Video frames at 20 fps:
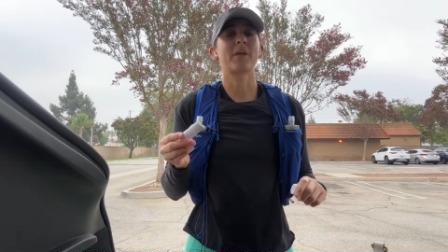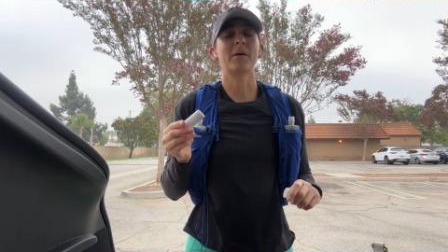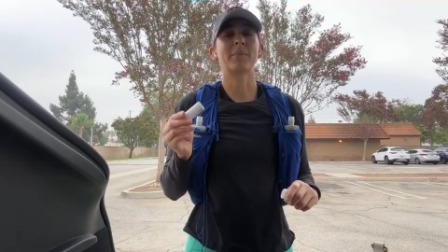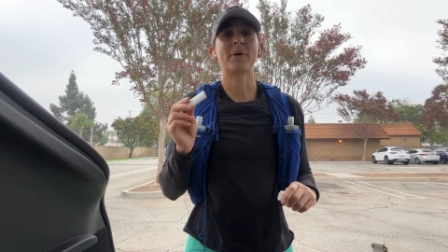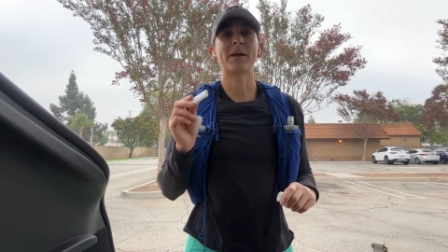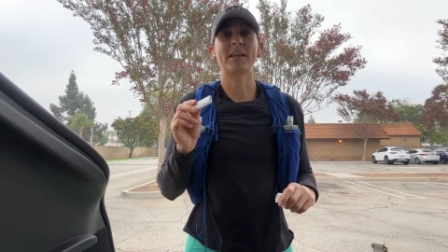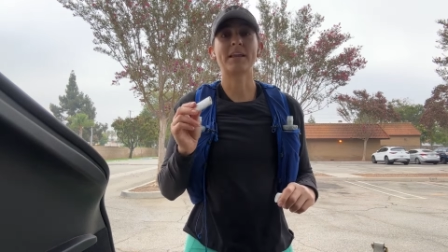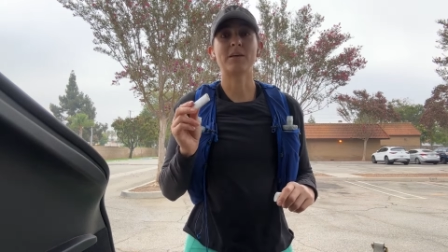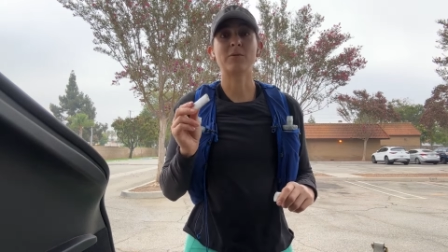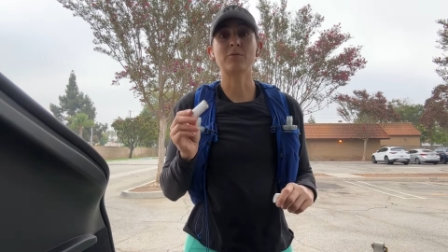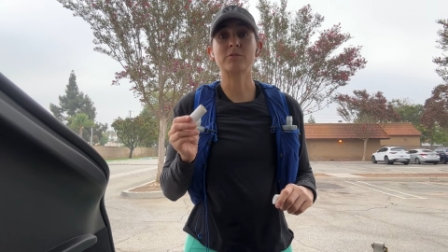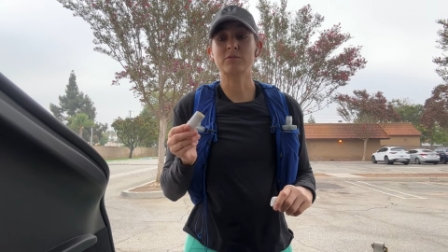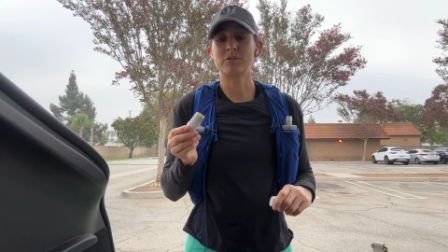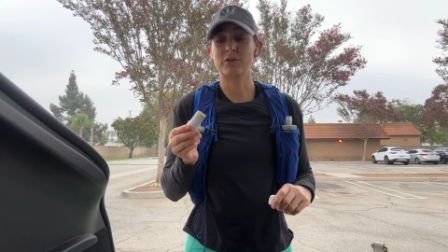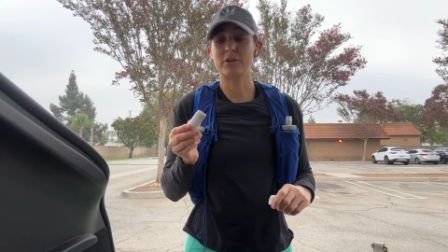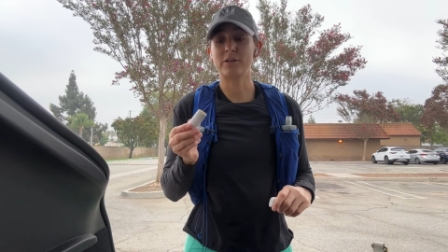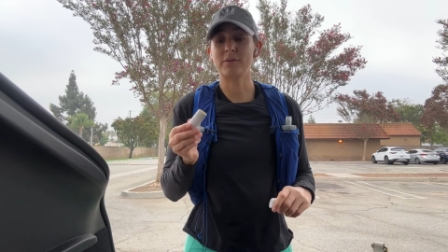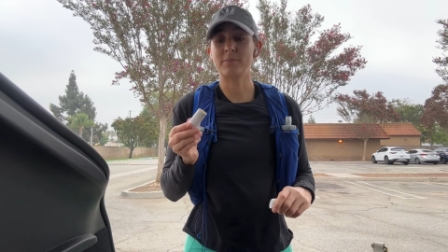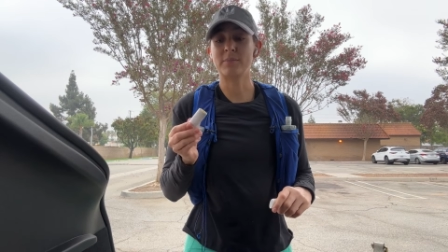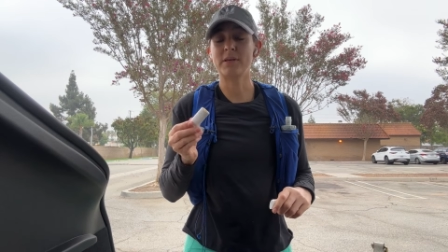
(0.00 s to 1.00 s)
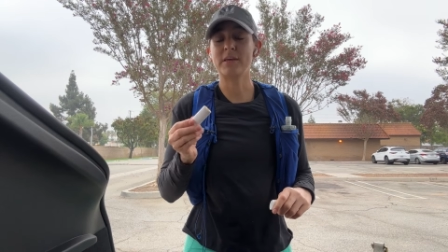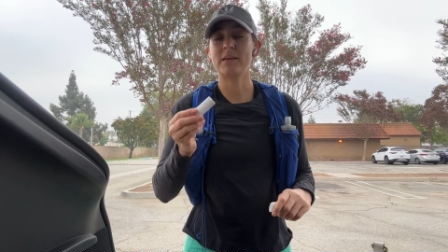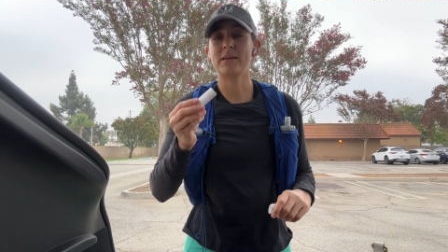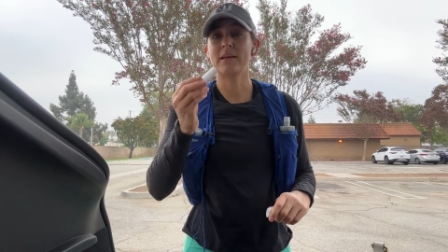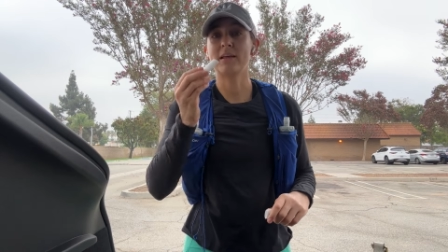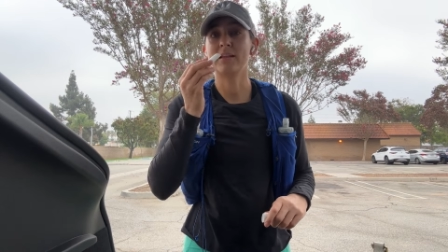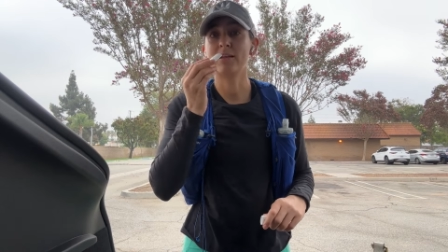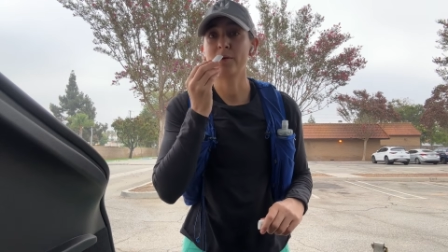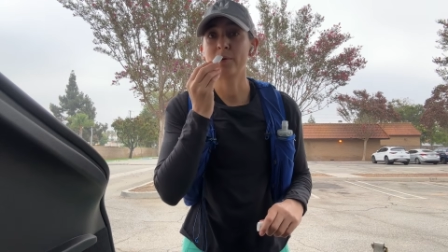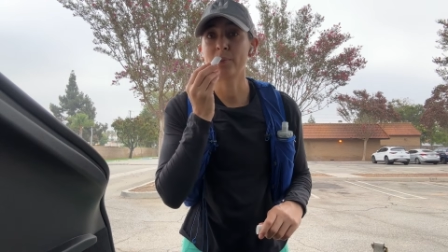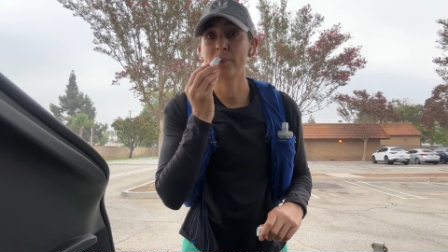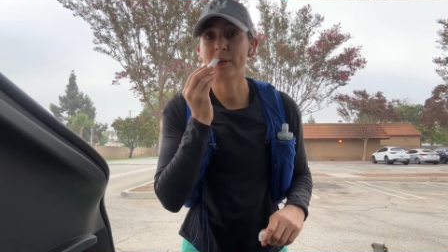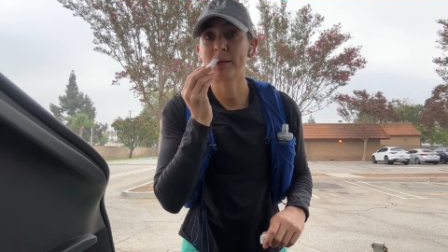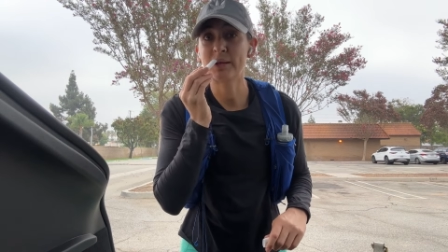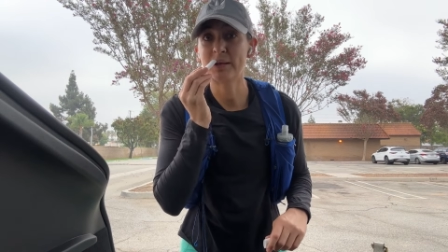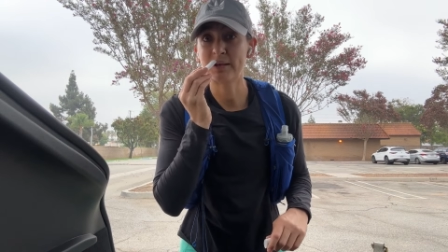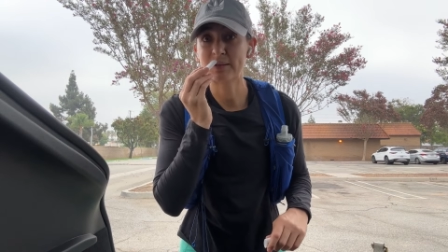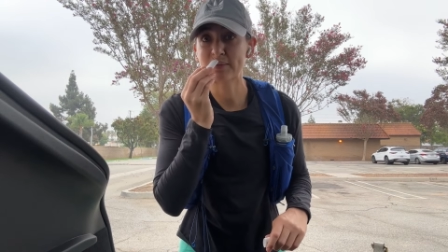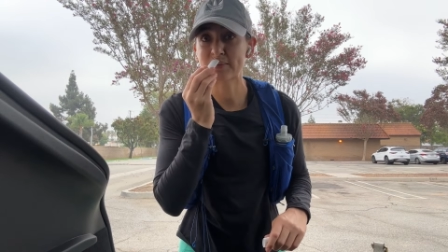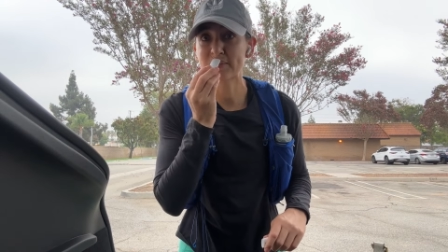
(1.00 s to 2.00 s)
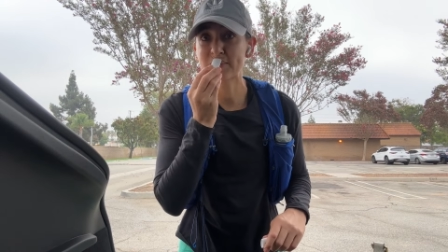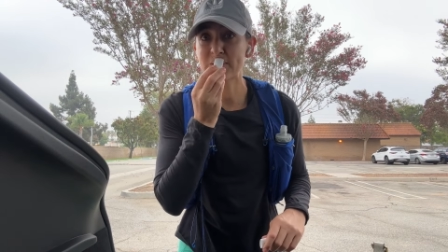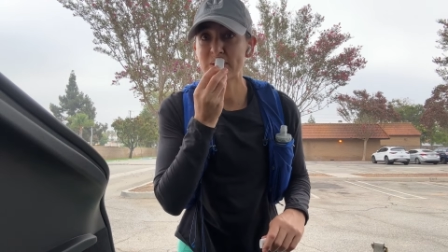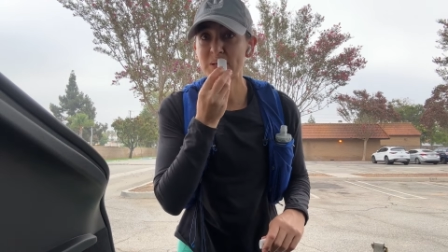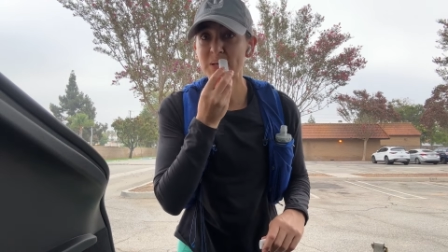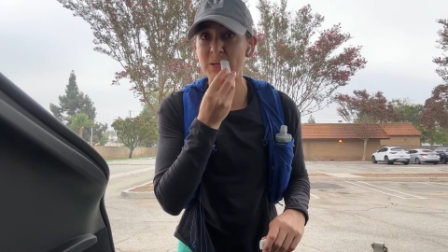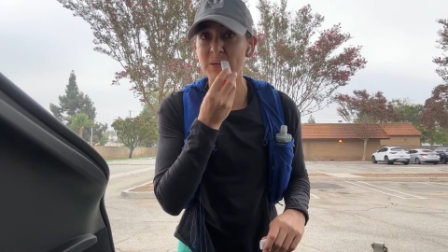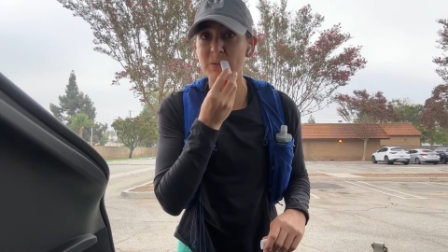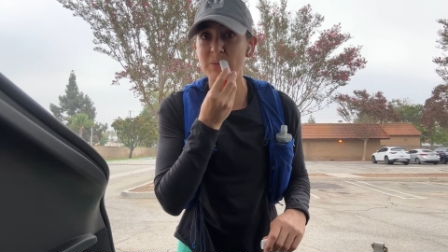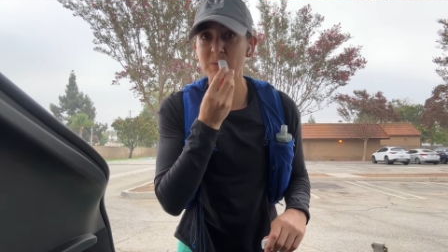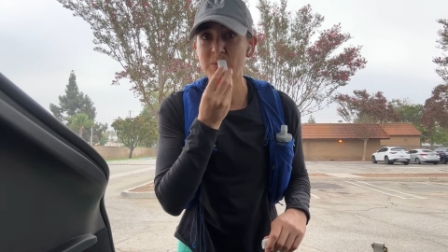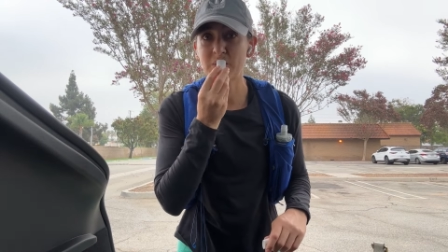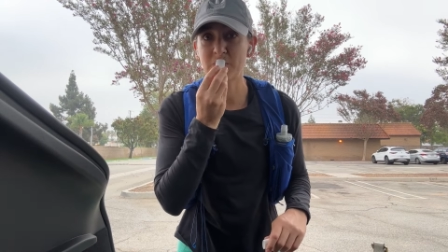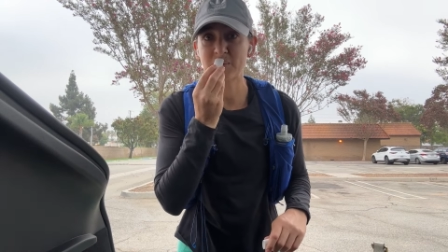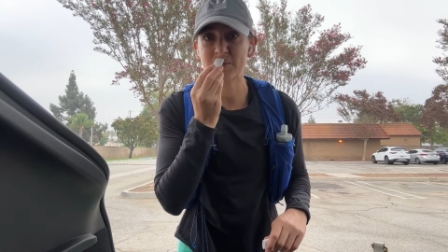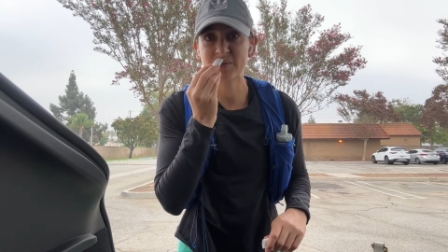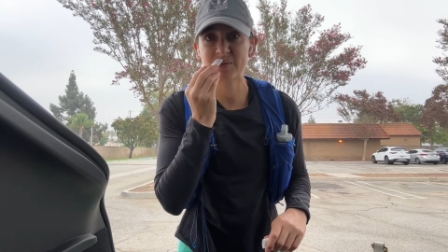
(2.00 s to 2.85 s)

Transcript: my knee was hurting me a little bit yesterday, so I was